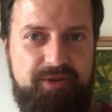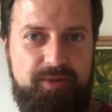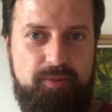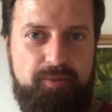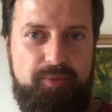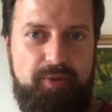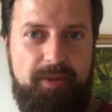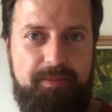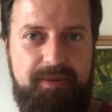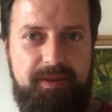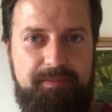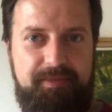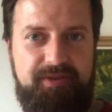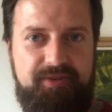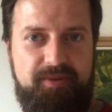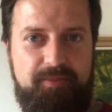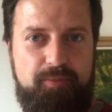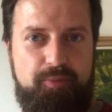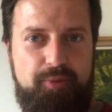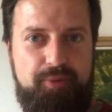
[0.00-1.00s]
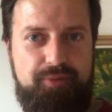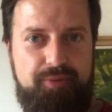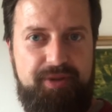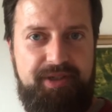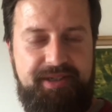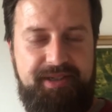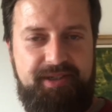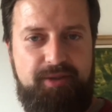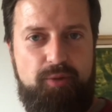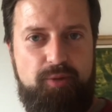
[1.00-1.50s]
will probably be some
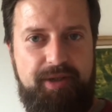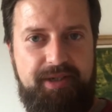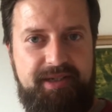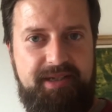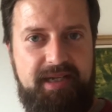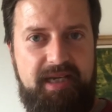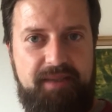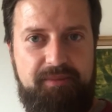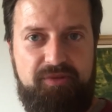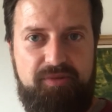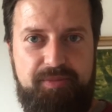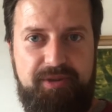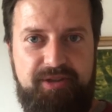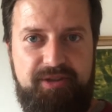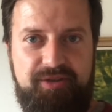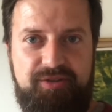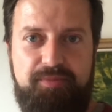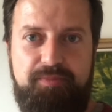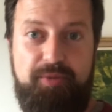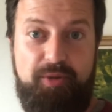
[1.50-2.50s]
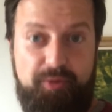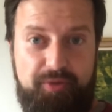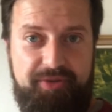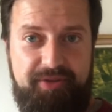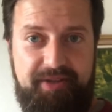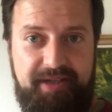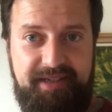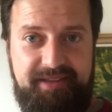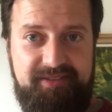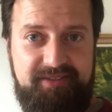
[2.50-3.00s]
pretty quick games because both
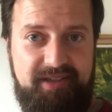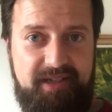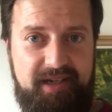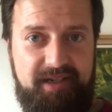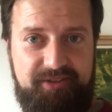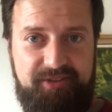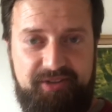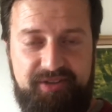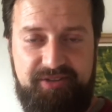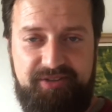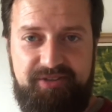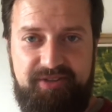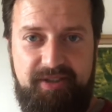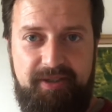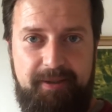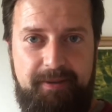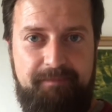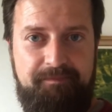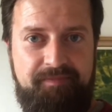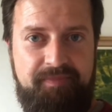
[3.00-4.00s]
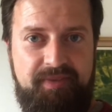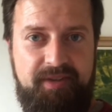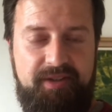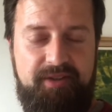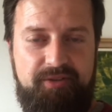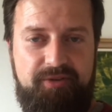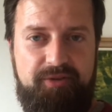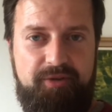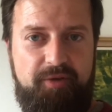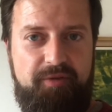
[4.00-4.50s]
decks are just
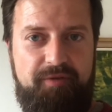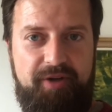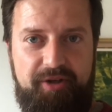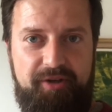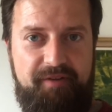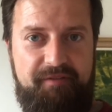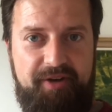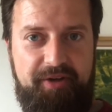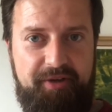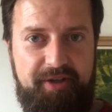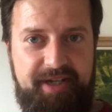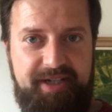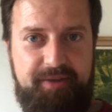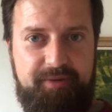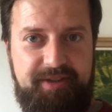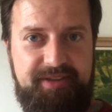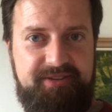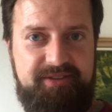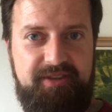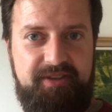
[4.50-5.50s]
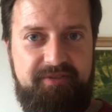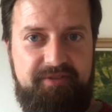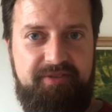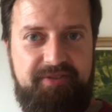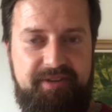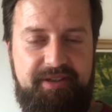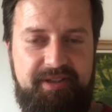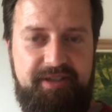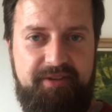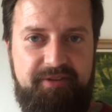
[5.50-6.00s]
so very, very aggressive
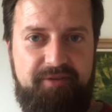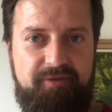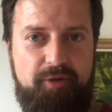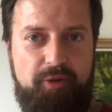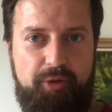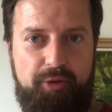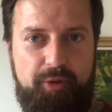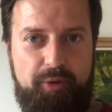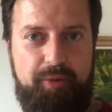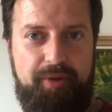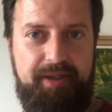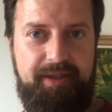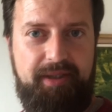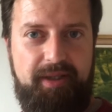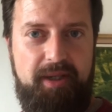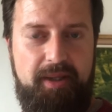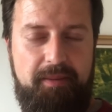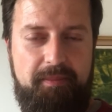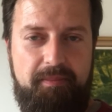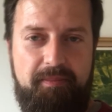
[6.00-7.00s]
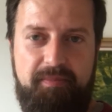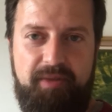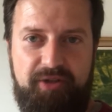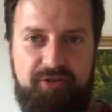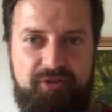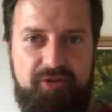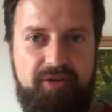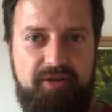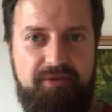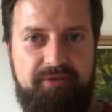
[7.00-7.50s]
uh, for going
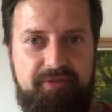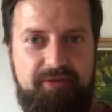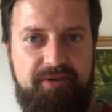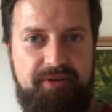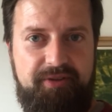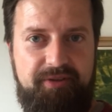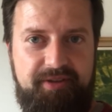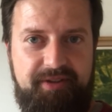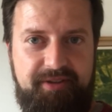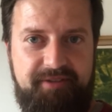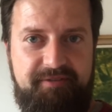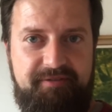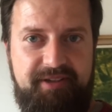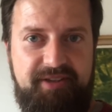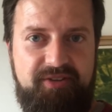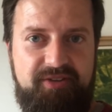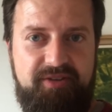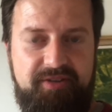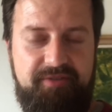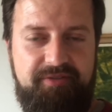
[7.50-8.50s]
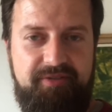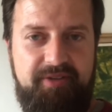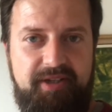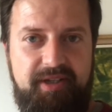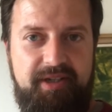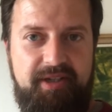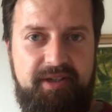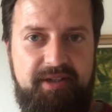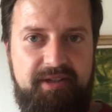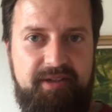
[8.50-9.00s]
much of uh, the defensive
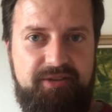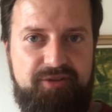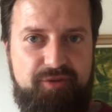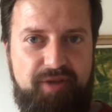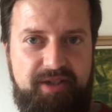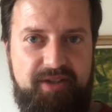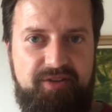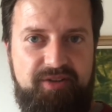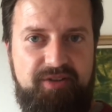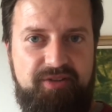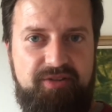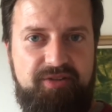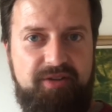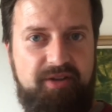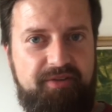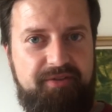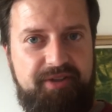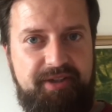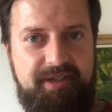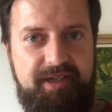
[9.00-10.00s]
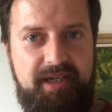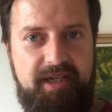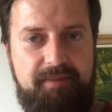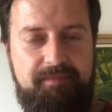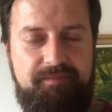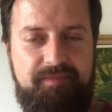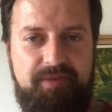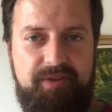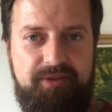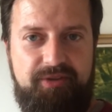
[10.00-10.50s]
strategies of the
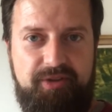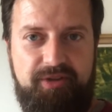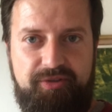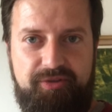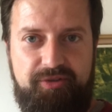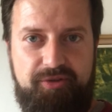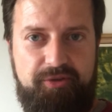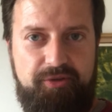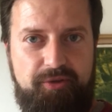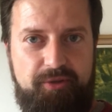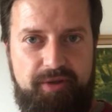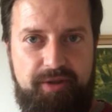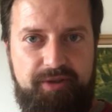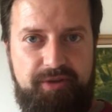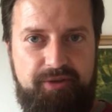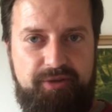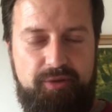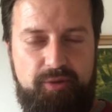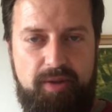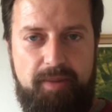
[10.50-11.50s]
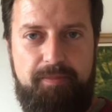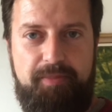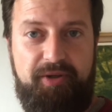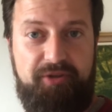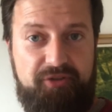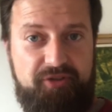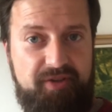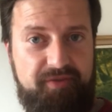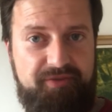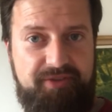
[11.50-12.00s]
game just to uh, do a
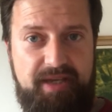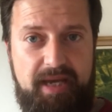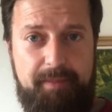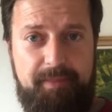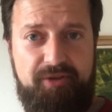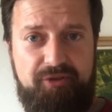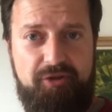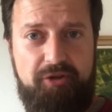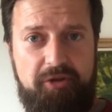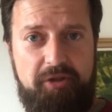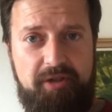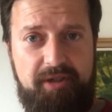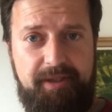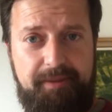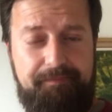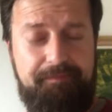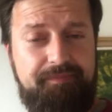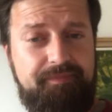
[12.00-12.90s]
bunch of damage early.